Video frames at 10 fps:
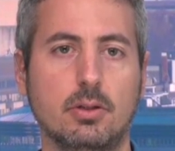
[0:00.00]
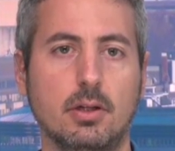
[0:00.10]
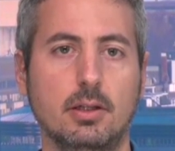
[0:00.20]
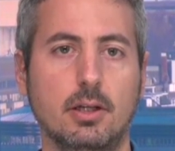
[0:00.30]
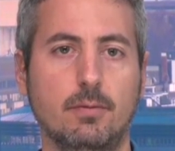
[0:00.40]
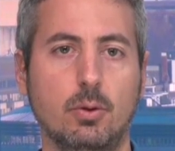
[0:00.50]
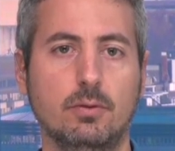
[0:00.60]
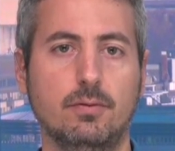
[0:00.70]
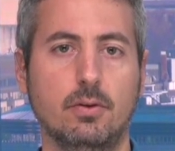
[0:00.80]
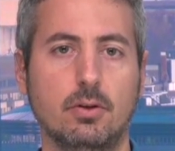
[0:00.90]
uh, the vote
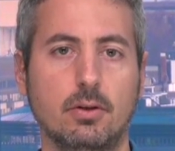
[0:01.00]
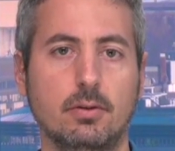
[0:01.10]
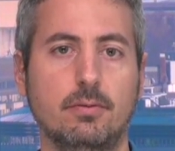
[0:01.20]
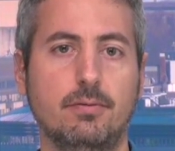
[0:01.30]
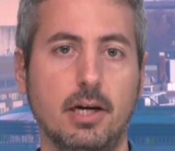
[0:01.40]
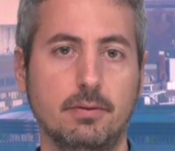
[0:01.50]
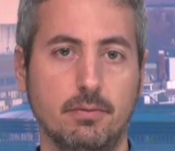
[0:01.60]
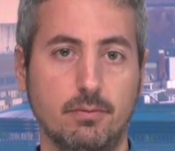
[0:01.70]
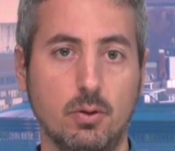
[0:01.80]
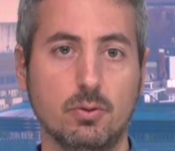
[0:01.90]
for five
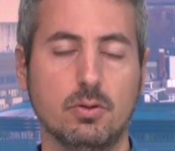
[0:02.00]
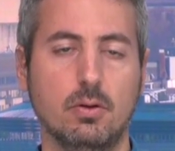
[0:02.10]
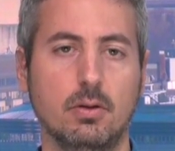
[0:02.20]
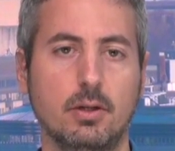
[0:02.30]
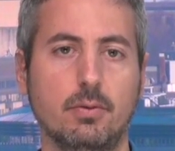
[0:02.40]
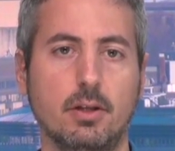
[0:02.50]
votes only, for the